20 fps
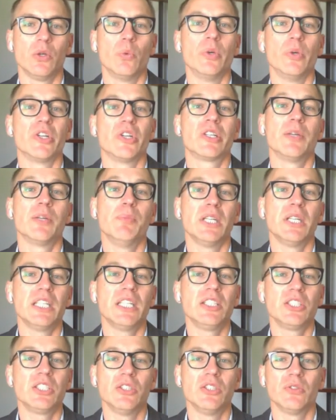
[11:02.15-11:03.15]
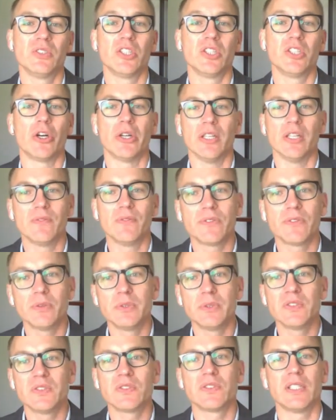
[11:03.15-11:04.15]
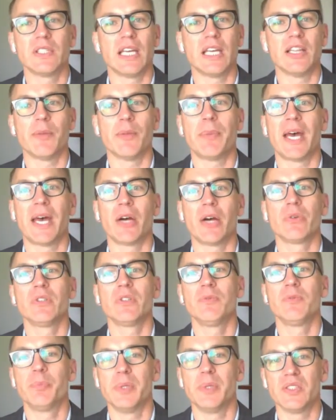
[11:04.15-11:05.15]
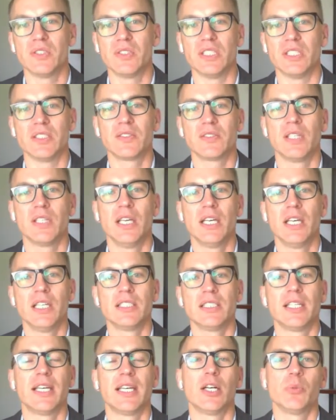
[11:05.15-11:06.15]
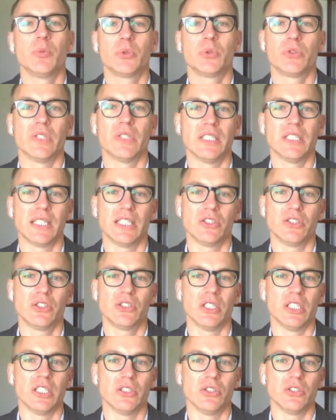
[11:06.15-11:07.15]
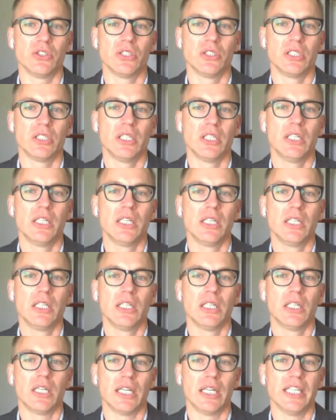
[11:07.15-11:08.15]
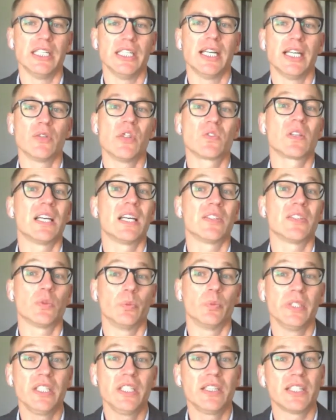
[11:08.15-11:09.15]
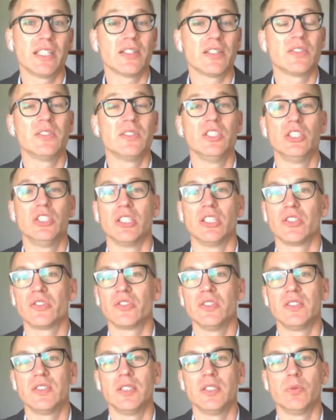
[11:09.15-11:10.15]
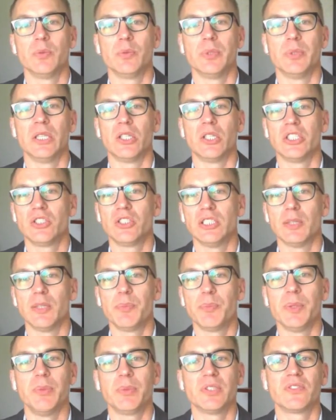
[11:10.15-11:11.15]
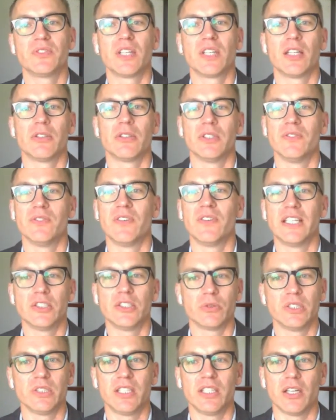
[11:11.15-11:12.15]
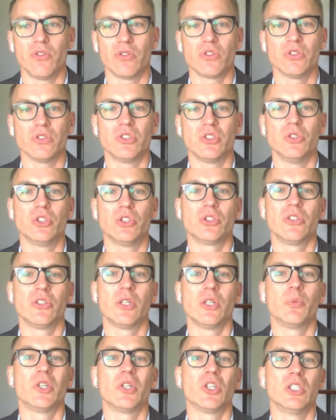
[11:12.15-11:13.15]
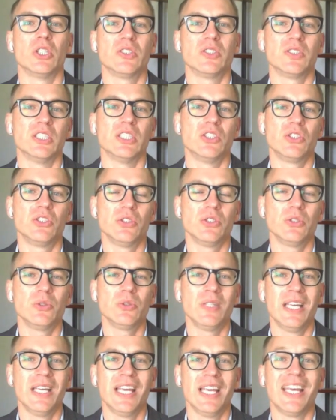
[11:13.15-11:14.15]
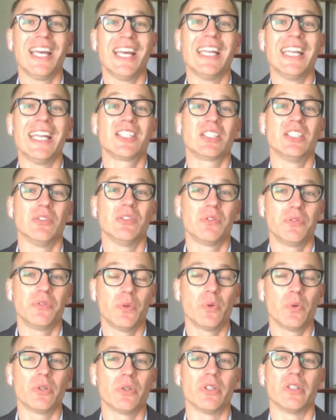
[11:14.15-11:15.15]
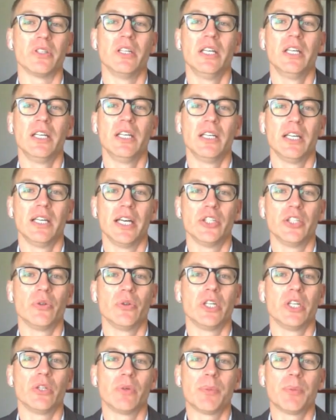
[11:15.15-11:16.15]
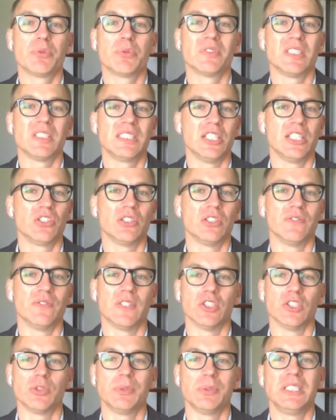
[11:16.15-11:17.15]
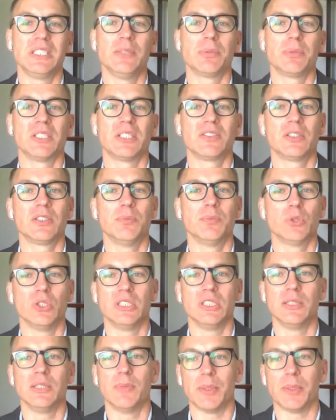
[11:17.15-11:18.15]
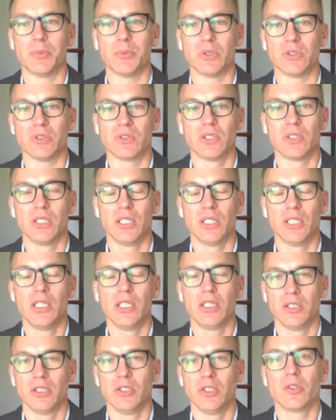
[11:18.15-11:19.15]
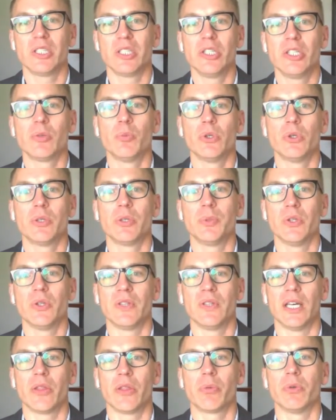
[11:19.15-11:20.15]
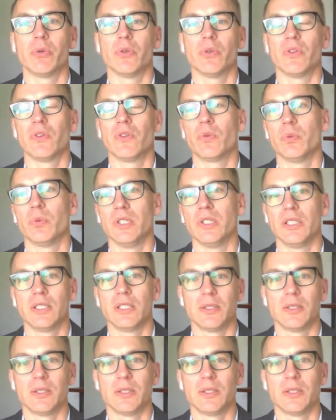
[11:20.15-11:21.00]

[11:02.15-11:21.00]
We are committing to using our influence and the power of business to help create that change. I announced last week that the CGLCC will be launching a People of Color Advisory Council to ensure that we are listening to and acting for a greater representation of LGBT+ community members. You'll hear more about that throughout this week.